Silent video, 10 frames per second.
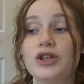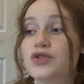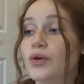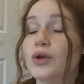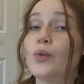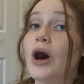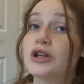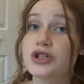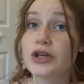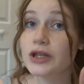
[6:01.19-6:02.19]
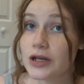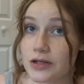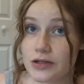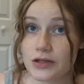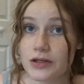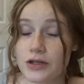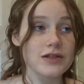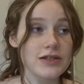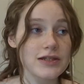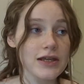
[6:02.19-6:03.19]
enjoyed watching this
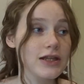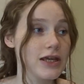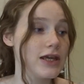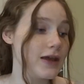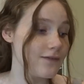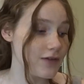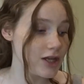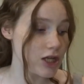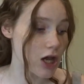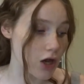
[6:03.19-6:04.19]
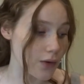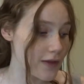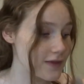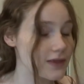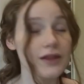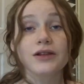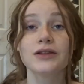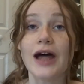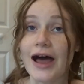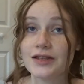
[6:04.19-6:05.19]
silly video and the
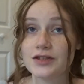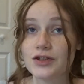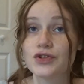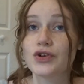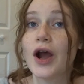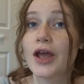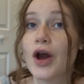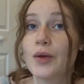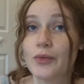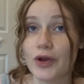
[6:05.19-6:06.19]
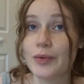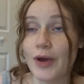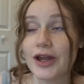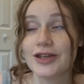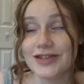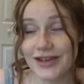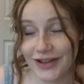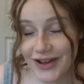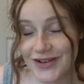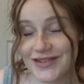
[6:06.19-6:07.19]
last trying on pre-pregnancy
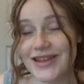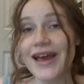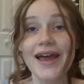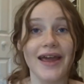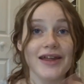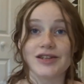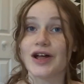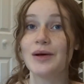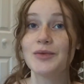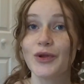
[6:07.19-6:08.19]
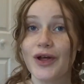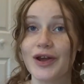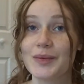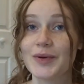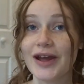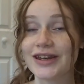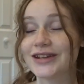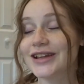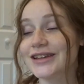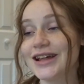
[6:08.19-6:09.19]
clothes until I'm no longer
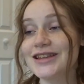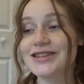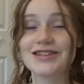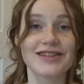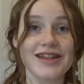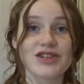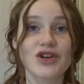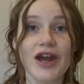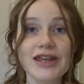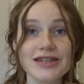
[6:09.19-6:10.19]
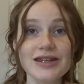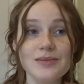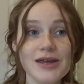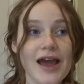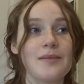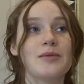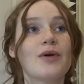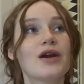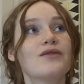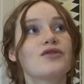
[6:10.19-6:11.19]
pregnant. Like, that's crazy to me. I've been
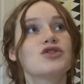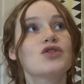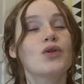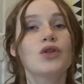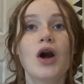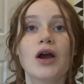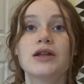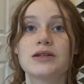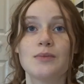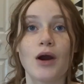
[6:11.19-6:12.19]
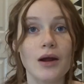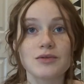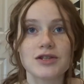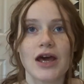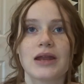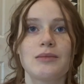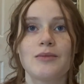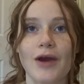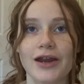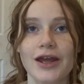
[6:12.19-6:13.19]
pregnant for so long and tomorrow I'm just not gonna be
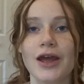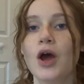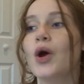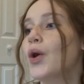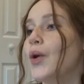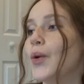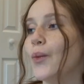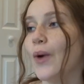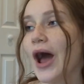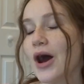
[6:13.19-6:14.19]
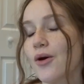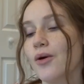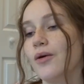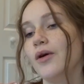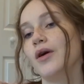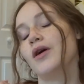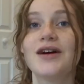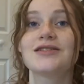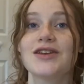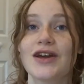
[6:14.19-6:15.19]
pregnant. Wow.
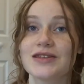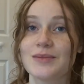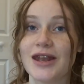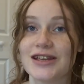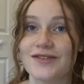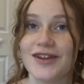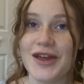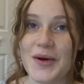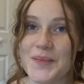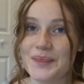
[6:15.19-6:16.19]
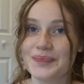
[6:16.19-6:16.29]
I'll see you guys in my next video.